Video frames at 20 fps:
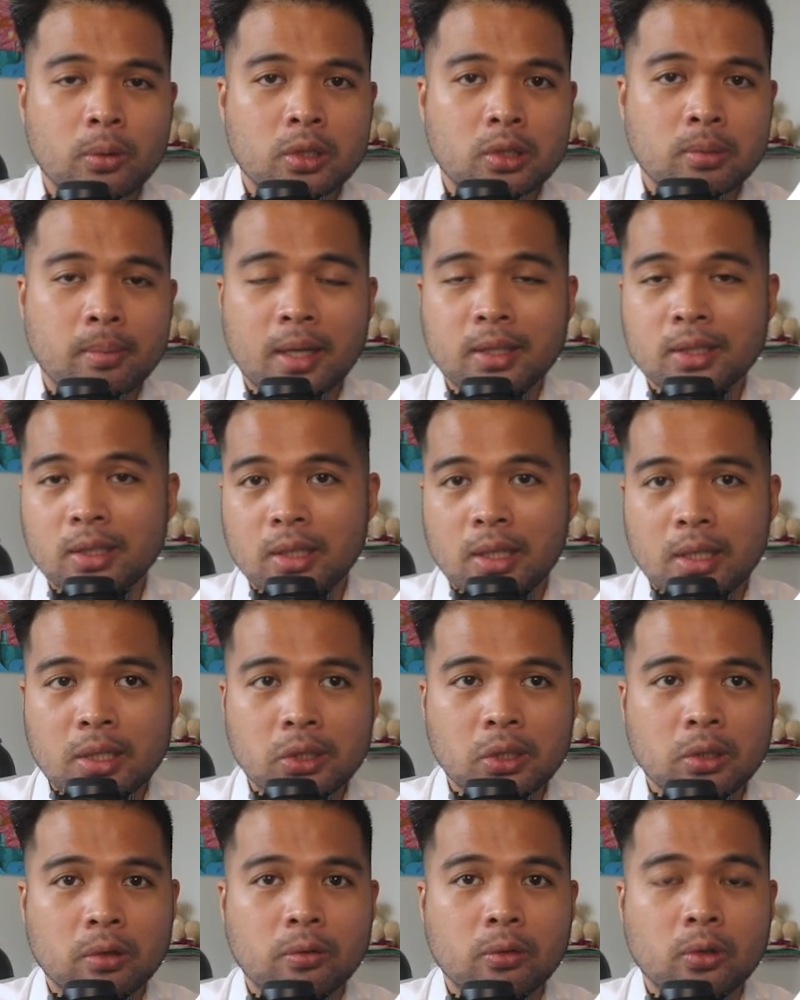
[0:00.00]
which makes it
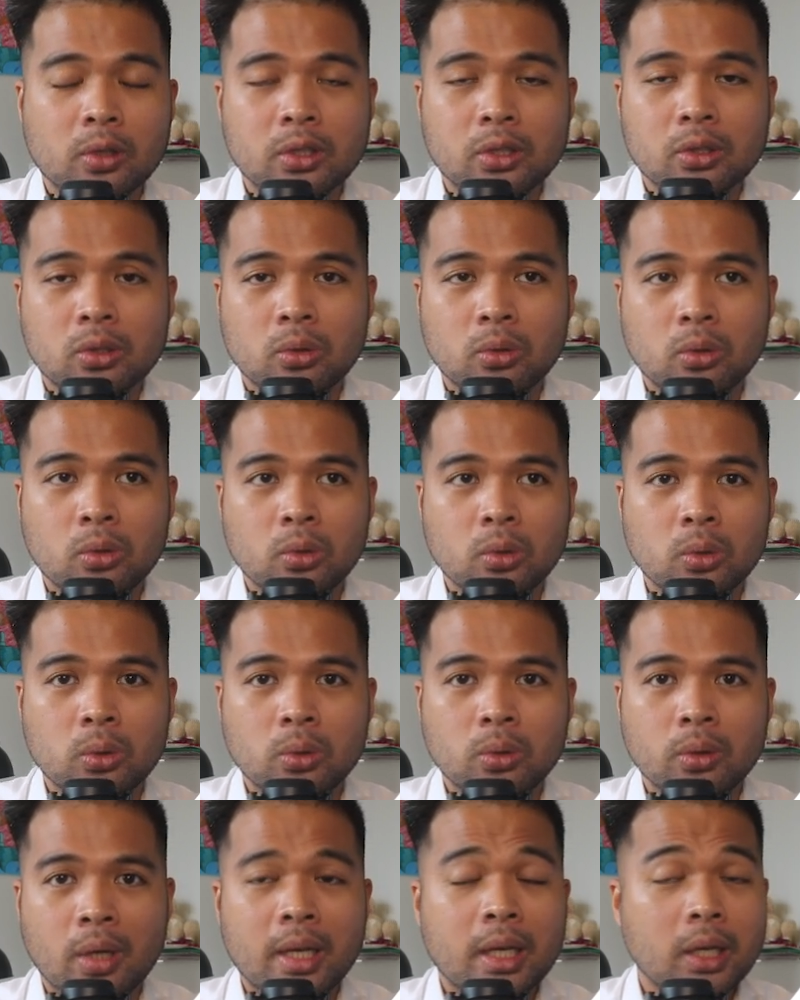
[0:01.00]
easier for us to
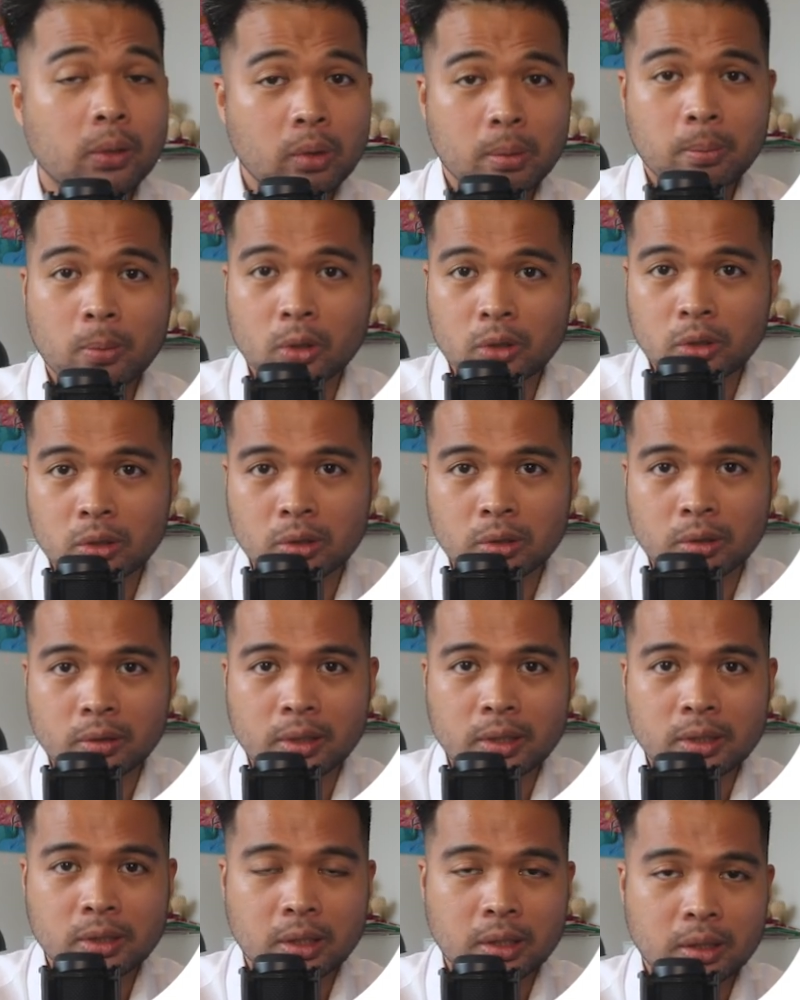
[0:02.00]
do any
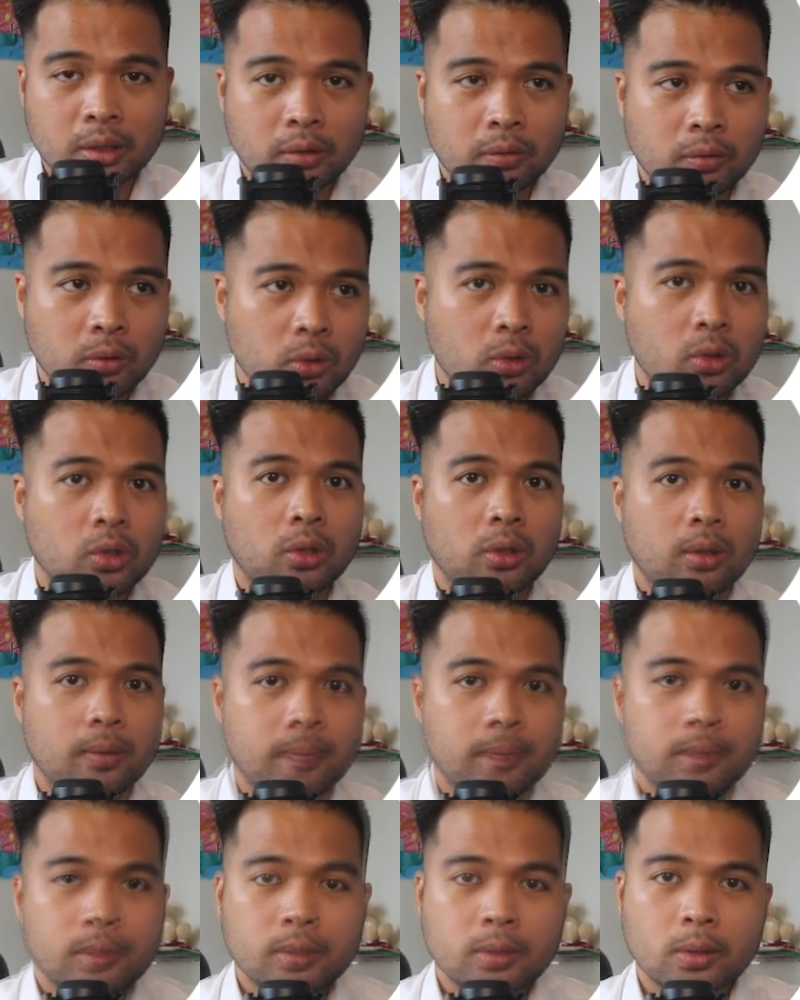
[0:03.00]
repositories in the
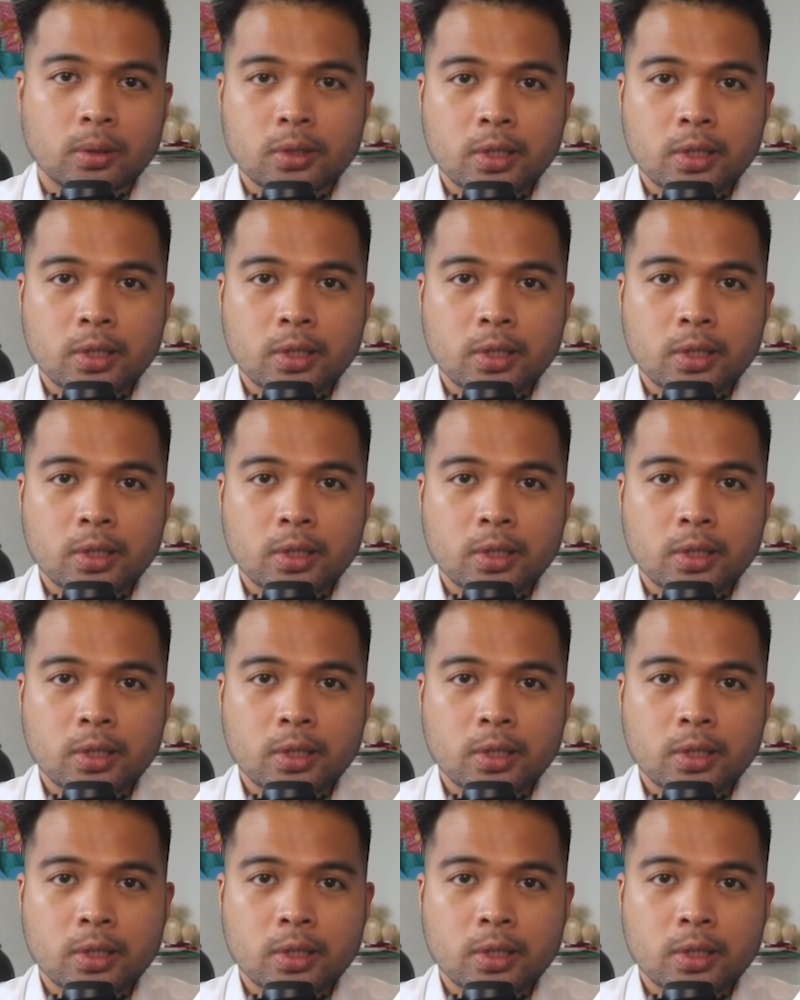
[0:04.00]
future. So